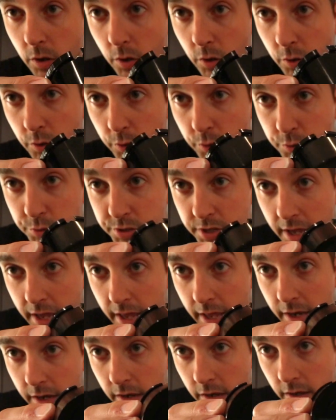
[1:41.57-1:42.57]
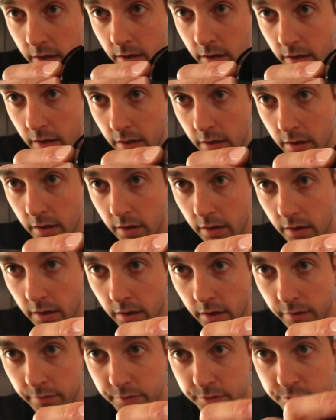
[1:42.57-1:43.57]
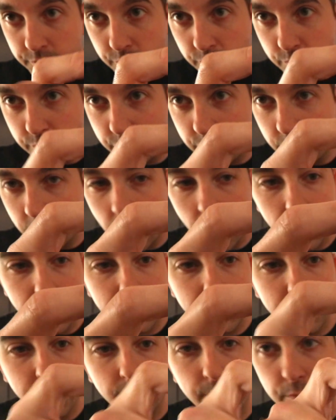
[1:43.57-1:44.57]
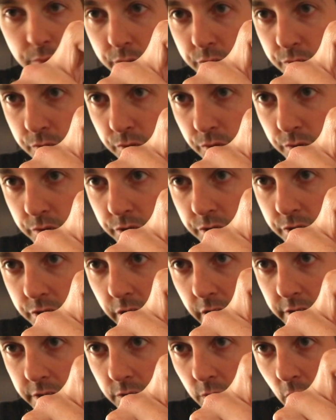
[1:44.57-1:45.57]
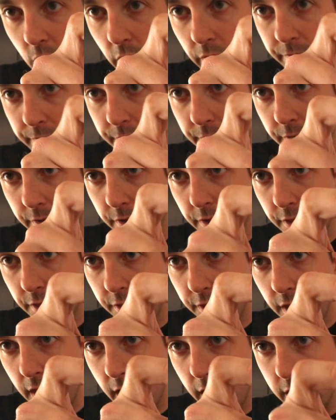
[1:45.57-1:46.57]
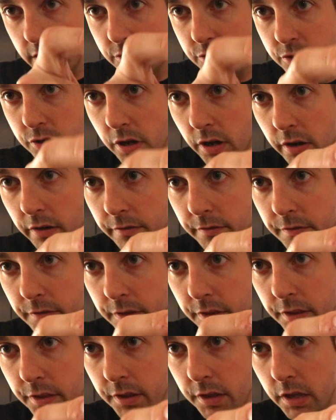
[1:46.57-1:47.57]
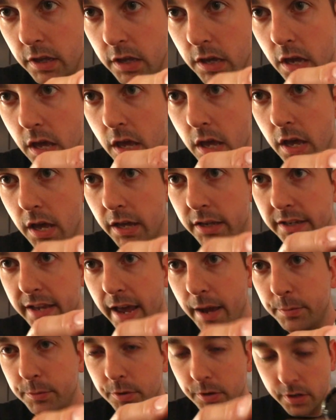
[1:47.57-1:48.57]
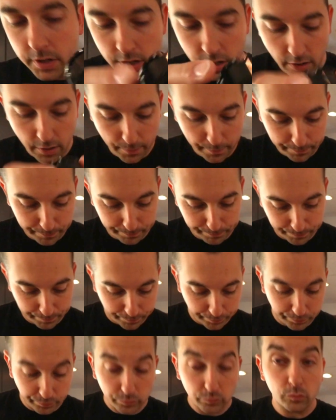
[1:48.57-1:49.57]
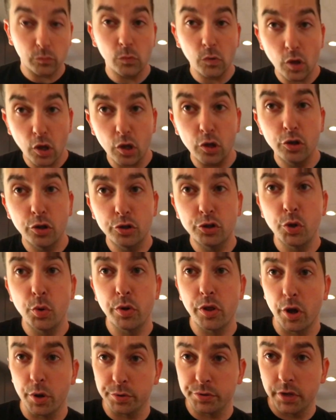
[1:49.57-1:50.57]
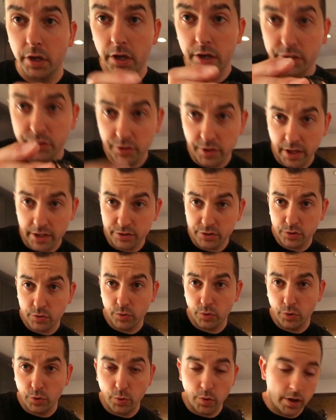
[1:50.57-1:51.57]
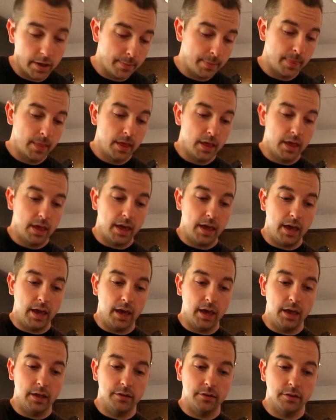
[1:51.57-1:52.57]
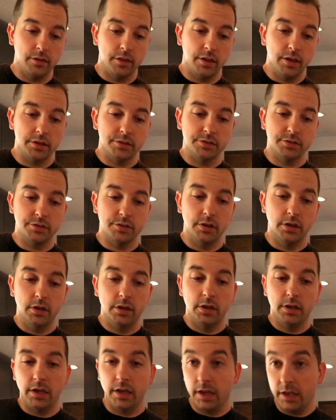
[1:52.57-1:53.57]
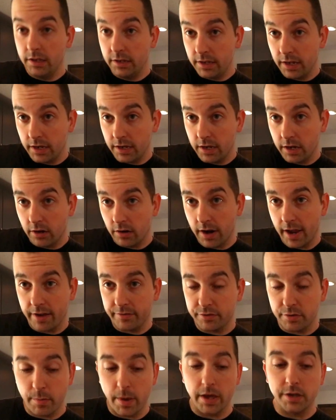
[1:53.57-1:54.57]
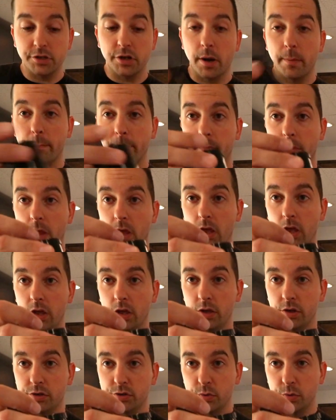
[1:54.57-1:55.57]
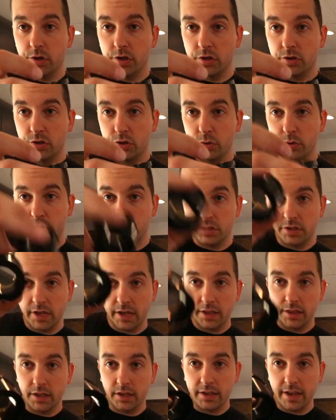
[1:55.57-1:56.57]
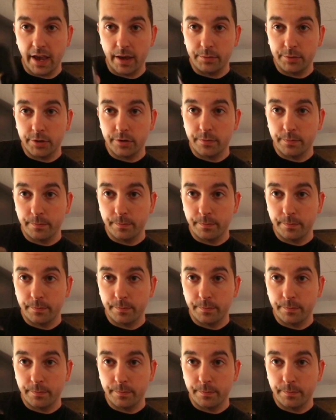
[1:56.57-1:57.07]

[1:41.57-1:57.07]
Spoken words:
whose head of the screw just protrudes just off the edge of the adapter here, the two of those. So that screw and this indent here have to match up. So what you could do is you take the adapter